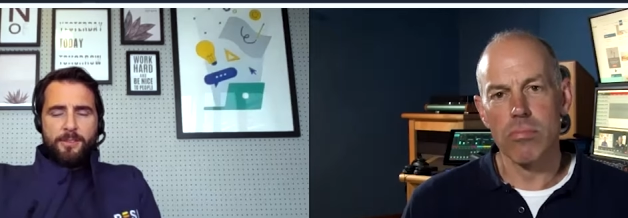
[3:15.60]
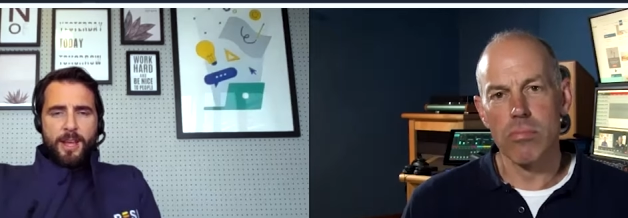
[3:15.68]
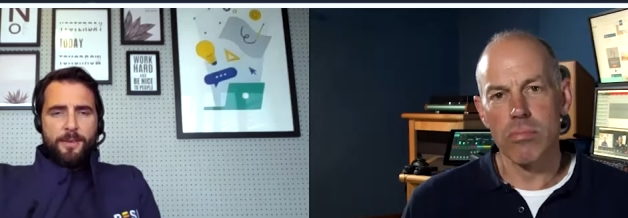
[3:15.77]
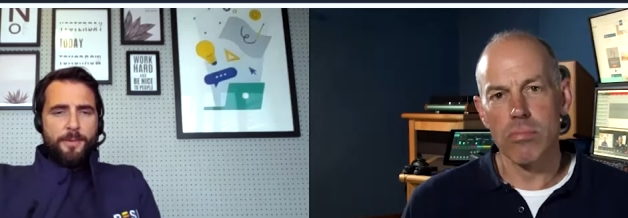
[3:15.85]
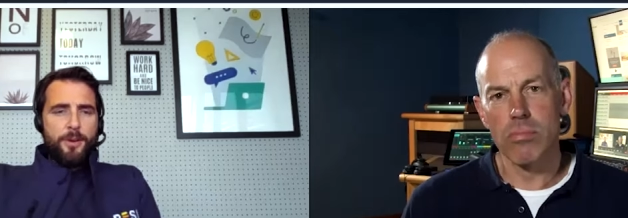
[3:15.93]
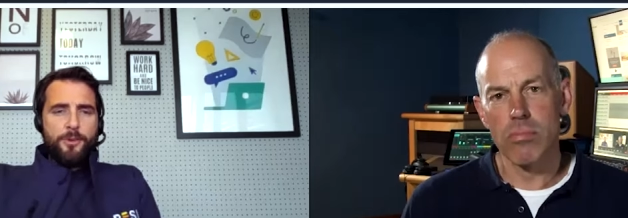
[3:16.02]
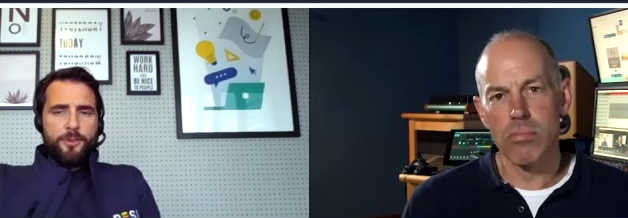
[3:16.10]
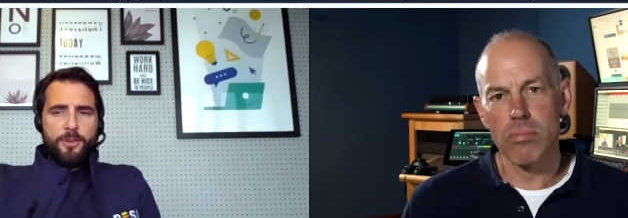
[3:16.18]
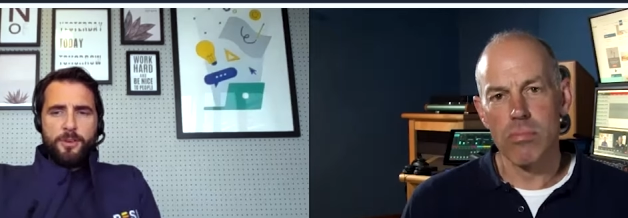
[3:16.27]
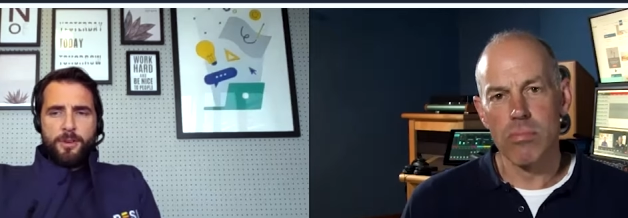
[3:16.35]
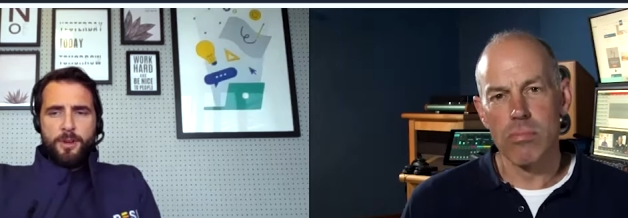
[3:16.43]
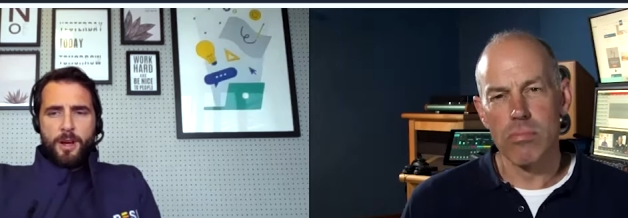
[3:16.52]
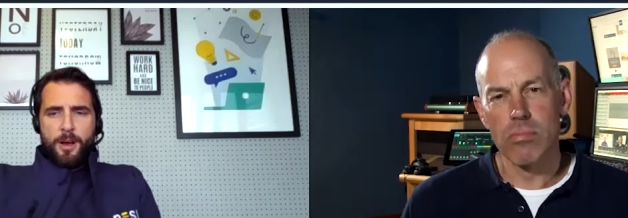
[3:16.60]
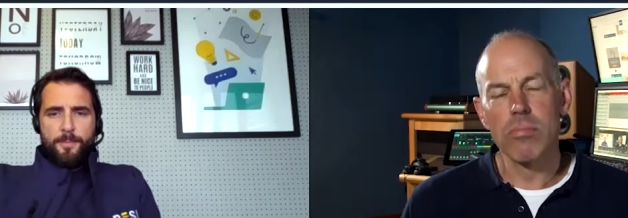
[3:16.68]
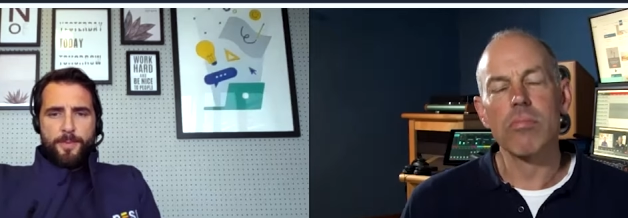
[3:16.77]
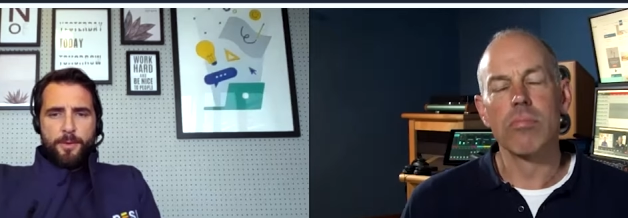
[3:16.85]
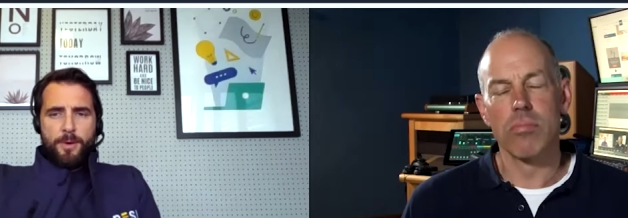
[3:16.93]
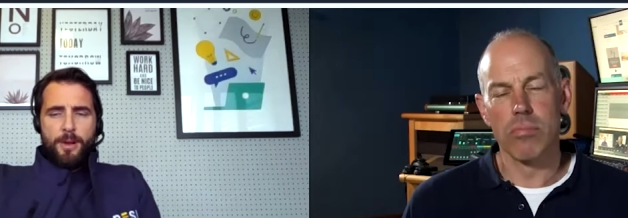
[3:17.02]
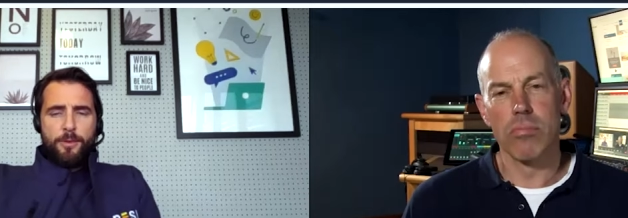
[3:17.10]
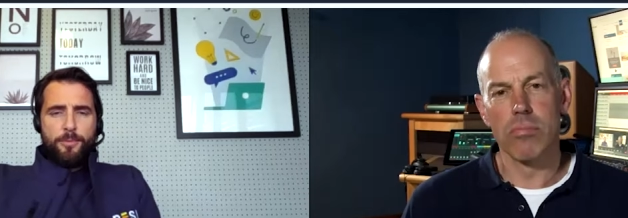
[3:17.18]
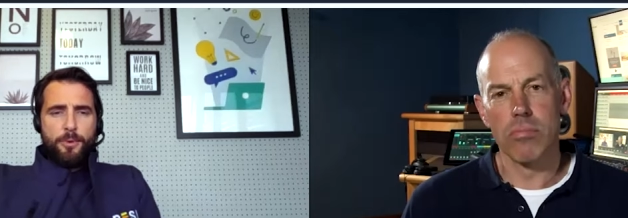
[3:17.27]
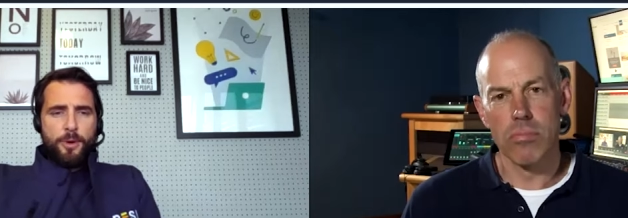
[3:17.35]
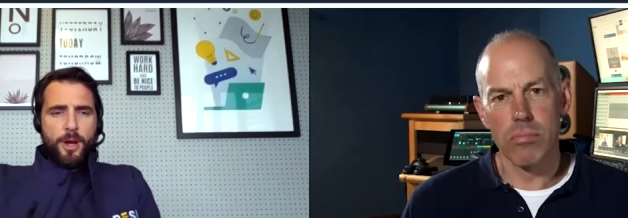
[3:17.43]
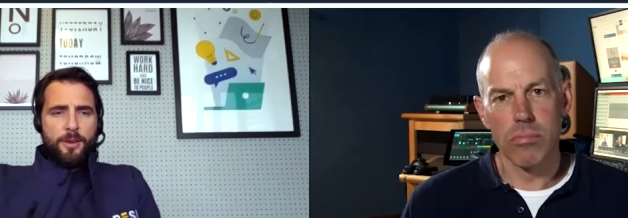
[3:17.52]
Speaker 1: evolution around the
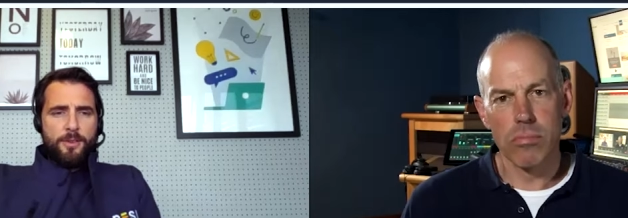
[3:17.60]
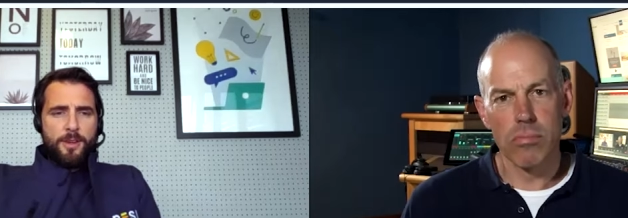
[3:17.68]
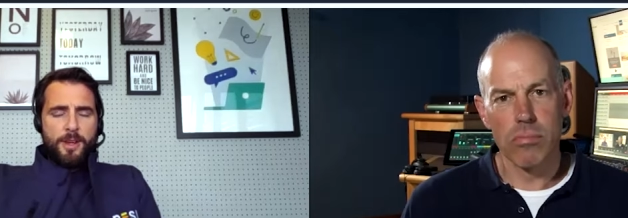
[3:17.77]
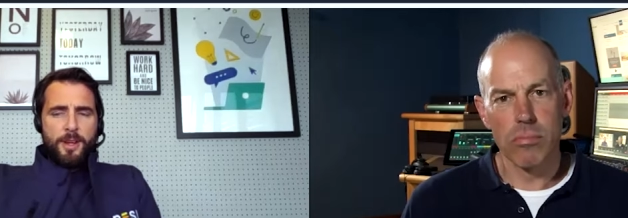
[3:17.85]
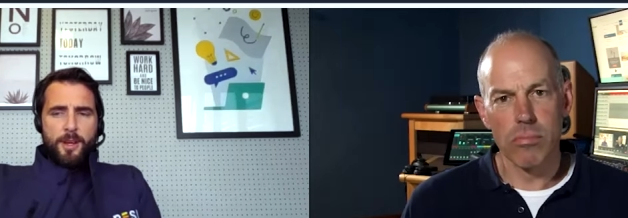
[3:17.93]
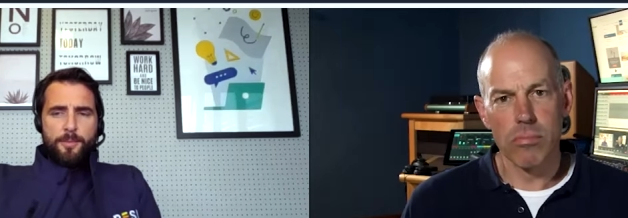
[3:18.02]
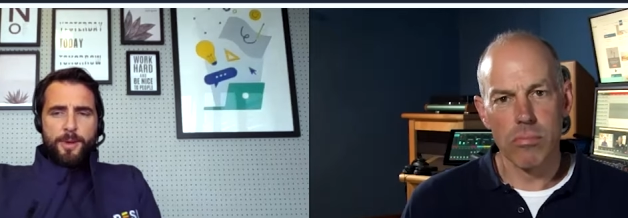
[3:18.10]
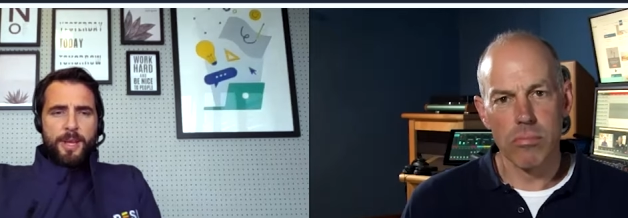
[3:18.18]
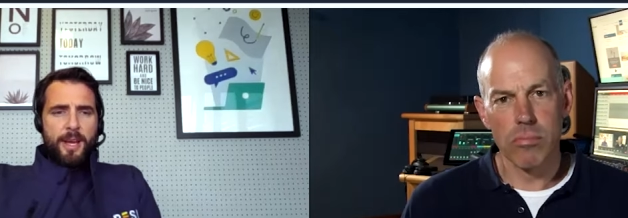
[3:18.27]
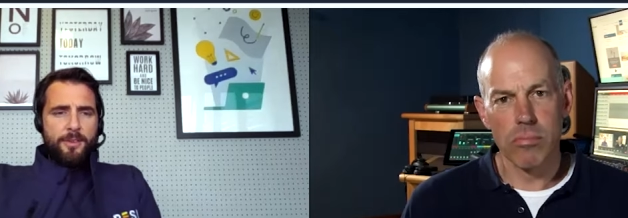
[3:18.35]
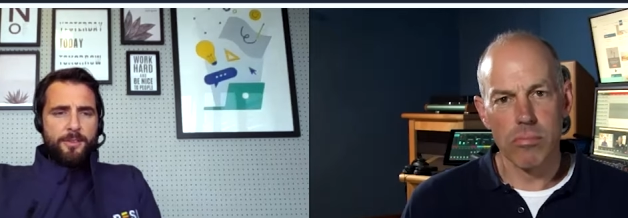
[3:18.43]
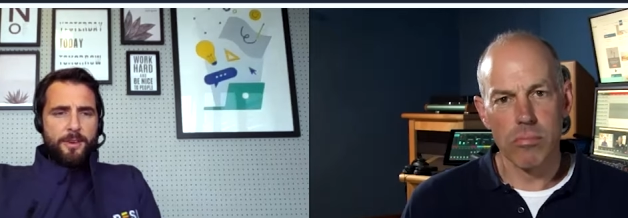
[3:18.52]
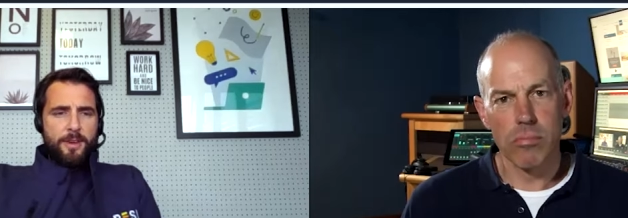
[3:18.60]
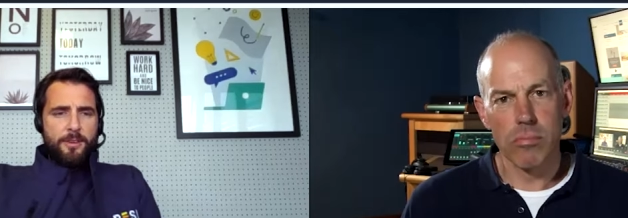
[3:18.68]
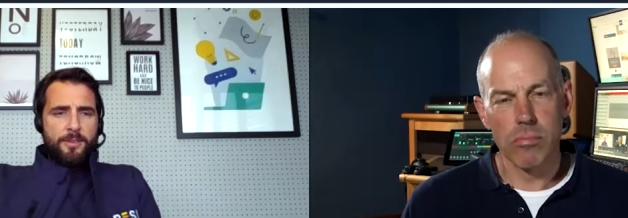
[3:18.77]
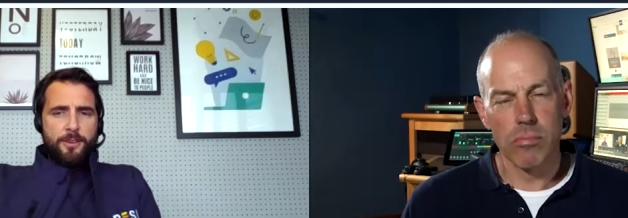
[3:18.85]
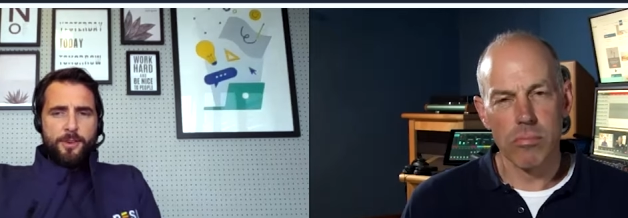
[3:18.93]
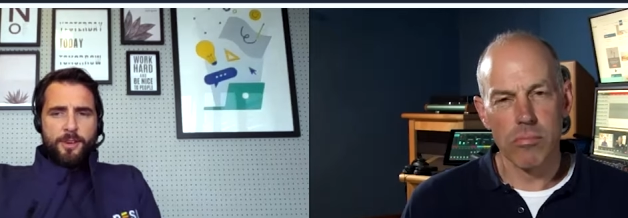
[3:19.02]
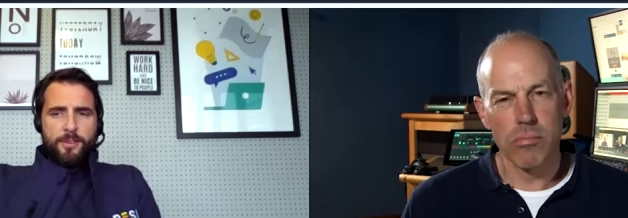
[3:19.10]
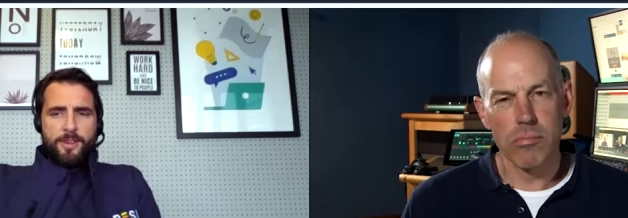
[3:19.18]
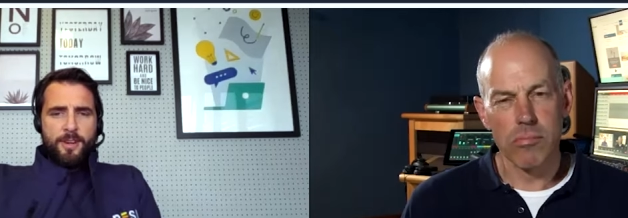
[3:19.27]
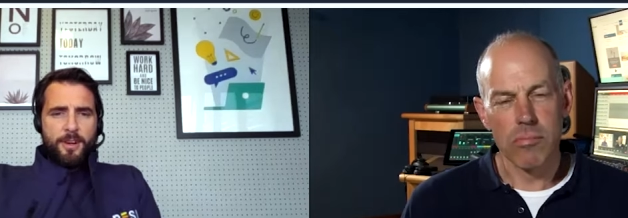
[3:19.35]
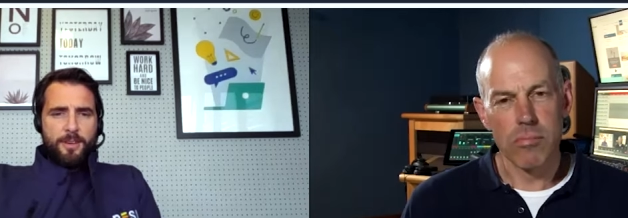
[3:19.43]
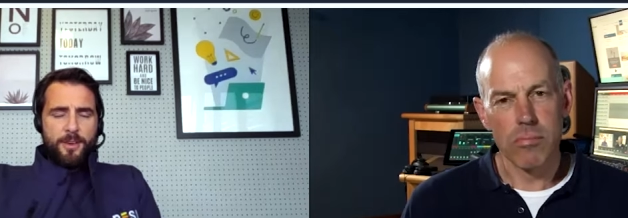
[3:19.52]
product. But yeah, it's an
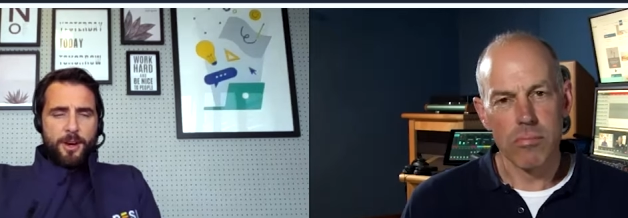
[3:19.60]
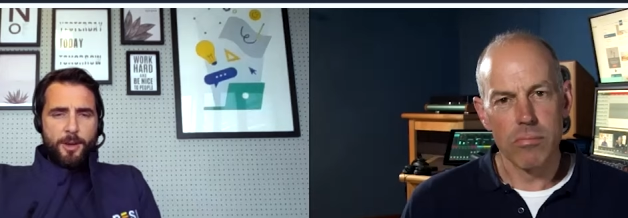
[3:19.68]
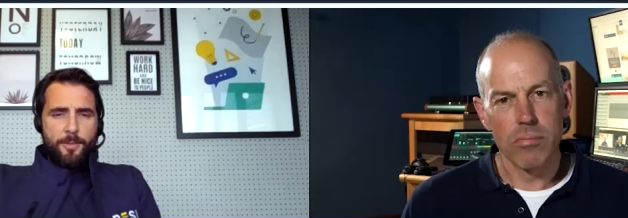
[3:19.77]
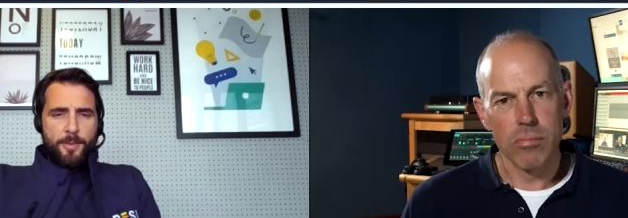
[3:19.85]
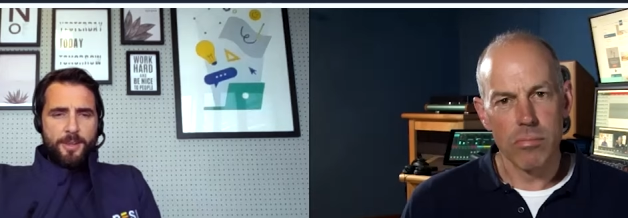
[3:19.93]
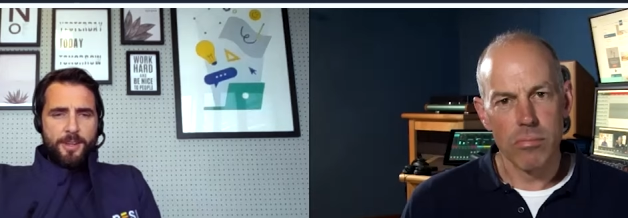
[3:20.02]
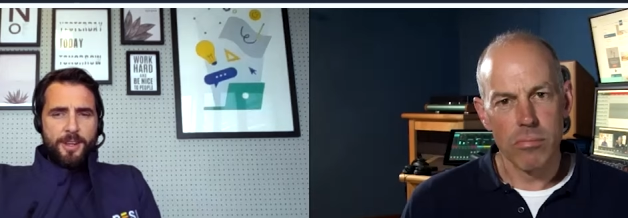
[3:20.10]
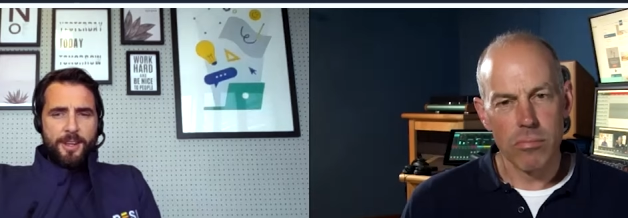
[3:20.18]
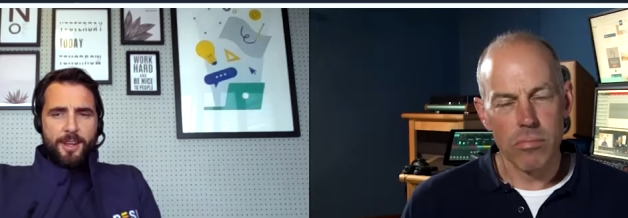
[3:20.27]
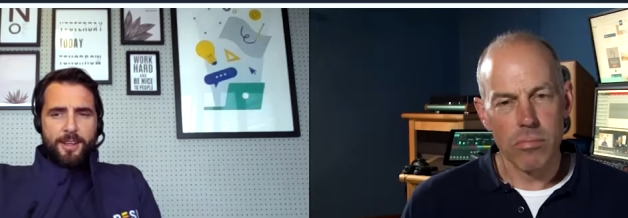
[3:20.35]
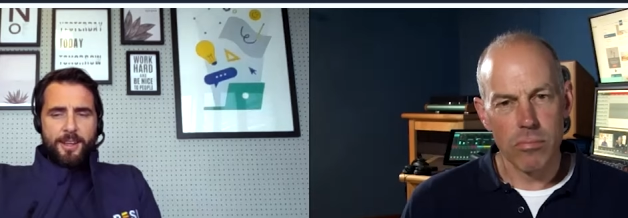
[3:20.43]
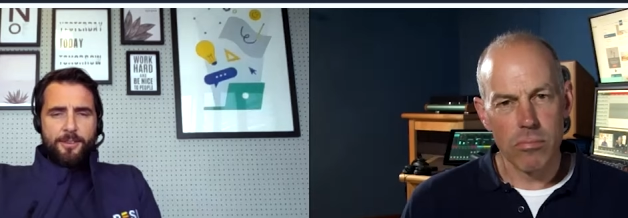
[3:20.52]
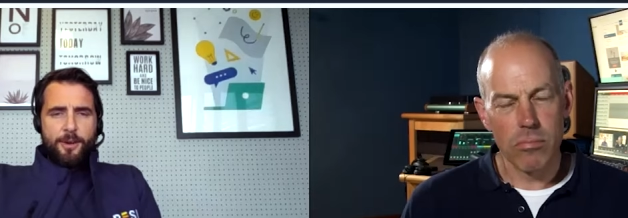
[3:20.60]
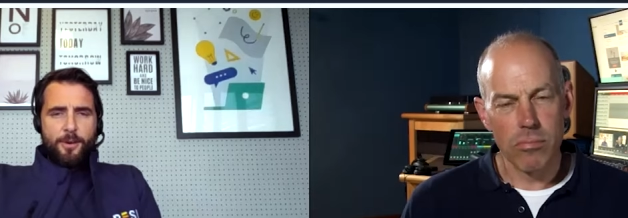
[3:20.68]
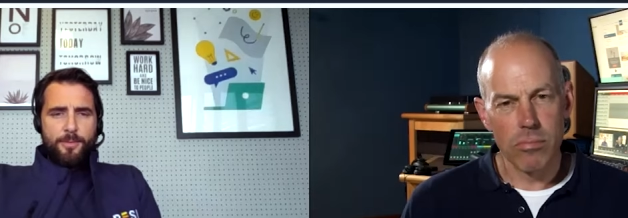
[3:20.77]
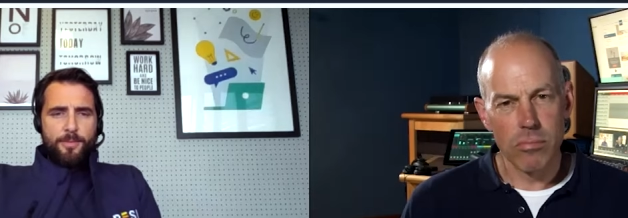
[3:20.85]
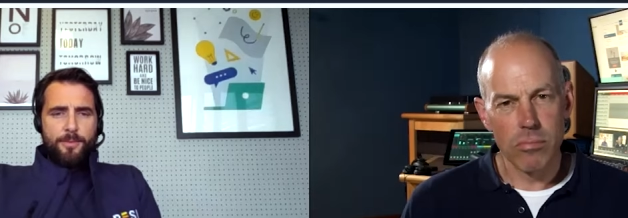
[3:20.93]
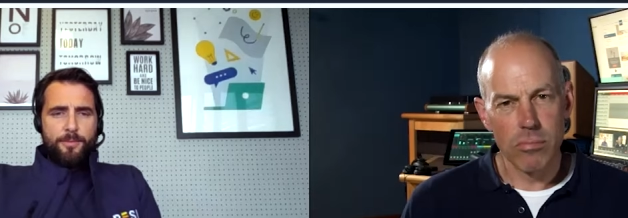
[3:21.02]
interesting kind of time, and yeah, it's going